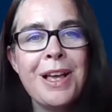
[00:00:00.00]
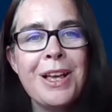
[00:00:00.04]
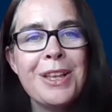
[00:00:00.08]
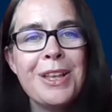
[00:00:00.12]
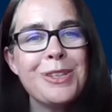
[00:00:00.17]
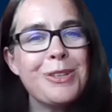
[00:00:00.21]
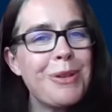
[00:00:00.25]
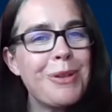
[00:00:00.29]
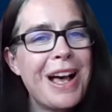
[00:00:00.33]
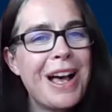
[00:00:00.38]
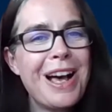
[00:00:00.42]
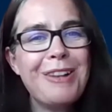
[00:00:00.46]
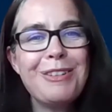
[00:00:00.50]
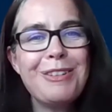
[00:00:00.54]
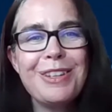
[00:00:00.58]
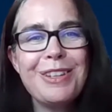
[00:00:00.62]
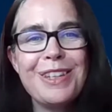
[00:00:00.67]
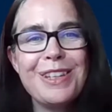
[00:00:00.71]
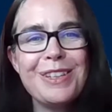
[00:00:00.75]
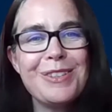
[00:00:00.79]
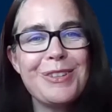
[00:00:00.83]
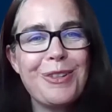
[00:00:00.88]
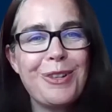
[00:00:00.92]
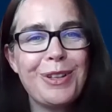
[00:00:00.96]
So how did
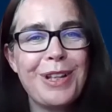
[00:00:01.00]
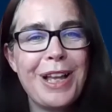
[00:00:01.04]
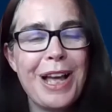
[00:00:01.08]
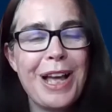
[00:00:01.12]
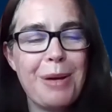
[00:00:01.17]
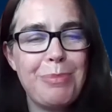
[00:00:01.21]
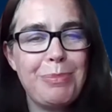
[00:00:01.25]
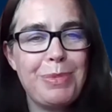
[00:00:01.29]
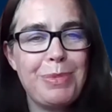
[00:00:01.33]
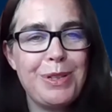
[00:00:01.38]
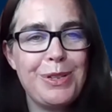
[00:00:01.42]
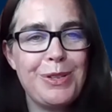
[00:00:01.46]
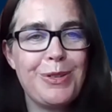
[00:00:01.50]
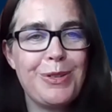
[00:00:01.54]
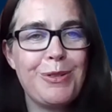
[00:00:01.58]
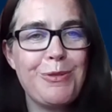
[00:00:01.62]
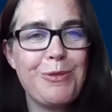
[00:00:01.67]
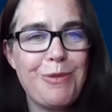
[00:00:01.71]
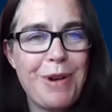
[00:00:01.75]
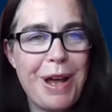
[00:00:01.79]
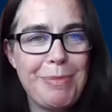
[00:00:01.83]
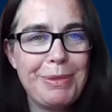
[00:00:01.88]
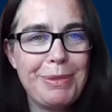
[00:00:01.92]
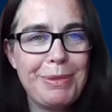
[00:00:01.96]
this all happen so
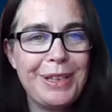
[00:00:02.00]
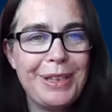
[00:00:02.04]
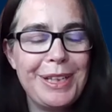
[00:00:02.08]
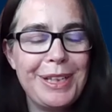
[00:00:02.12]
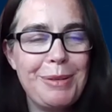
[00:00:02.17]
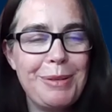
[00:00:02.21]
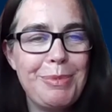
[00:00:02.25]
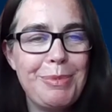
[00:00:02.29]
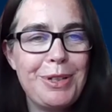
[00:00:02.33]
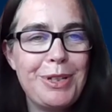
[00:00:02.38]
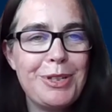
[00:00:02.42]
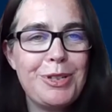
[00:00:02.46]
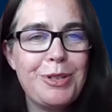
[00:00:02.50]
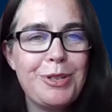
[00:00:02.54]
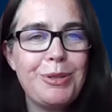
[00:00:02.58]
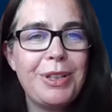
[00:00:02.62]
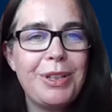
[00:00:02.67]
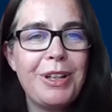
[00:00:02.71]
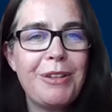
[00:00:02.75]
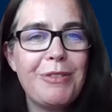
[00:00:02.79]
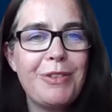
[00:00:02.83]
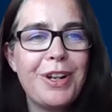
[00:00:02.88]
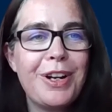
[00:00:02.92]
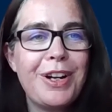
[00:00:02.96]
rapidly? Because
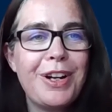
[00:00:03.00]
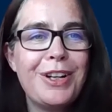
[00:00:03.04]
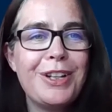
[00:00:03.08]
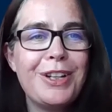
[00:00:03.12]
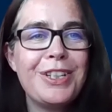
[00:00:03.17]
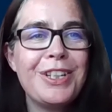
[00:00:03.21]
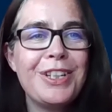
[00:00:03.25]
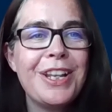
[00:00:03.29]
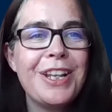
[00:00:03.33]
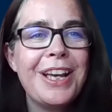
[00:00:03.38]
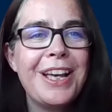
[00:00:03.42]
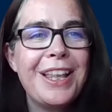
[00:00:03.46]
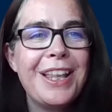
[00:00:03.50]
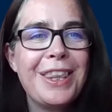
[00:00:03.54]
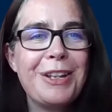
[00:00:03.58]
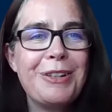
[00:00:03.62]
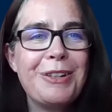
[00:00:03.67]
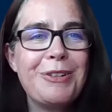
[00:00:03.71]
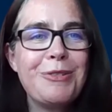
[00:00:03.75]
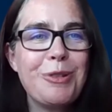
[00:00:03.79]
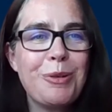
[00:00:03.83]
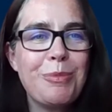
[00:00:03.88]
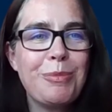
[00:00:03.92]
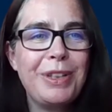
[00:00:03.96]
you'll have heard that
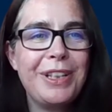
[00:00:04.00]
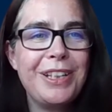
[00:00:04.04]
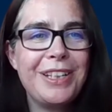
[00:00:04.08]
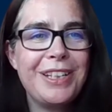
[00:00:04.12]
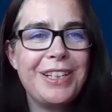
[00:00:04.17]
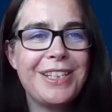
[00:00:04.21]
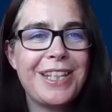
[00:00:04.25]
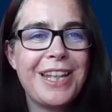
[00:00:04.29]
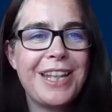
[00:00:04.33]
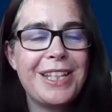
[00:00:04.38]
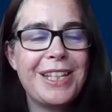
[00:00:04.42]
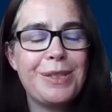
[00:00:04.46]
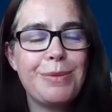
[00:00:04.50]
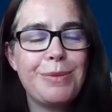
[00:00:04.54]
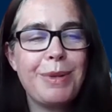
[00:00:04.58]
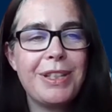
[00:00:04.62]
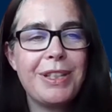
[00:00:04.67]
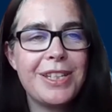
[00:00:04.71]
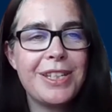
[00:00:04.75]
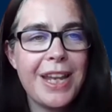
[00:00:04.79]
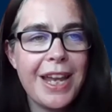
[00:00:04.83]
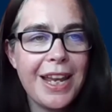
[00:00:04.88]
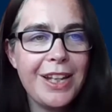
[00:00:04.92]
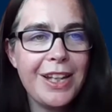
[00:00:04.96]
normally it takes
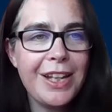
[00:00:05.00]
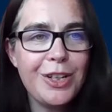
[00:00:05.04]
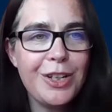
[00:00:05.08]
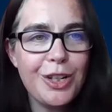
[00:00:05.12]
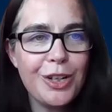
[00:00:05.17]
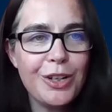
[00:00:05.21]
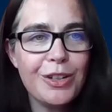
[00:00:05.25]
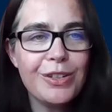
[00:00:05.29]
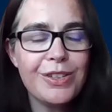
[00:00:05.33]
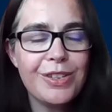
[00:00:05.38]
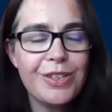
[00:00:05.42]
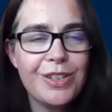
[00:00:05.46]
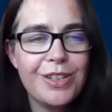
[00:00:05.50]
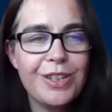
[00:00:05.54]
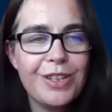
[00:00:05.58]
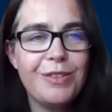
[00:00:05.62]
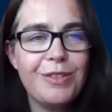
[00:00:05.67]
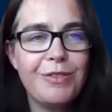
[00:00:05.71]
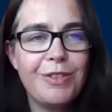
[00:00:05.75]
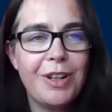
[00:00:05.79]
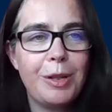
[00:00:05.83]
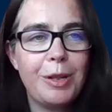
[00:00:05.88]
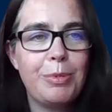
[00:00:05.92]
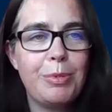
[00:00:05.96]
about 10 years to
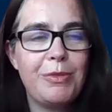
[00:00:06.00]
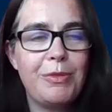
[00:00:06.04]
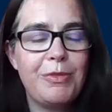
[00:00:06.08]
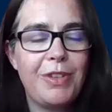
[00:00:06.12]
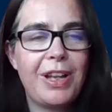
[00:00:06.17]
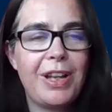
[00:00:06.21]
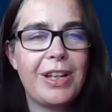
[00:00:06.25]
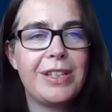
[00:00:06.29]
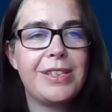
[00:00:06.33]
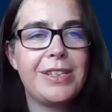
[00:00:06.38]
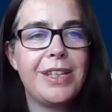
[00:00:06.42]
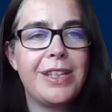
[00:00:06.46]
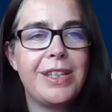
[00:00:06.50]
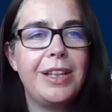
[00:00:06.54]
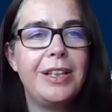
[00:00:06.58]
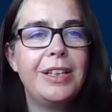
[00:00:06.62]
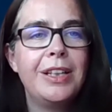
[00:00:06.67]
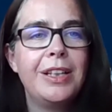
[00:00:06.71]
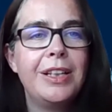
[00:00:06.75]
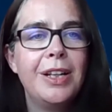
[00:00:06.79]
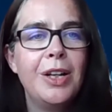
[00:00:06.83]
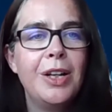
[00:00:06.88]
develop a vaccine.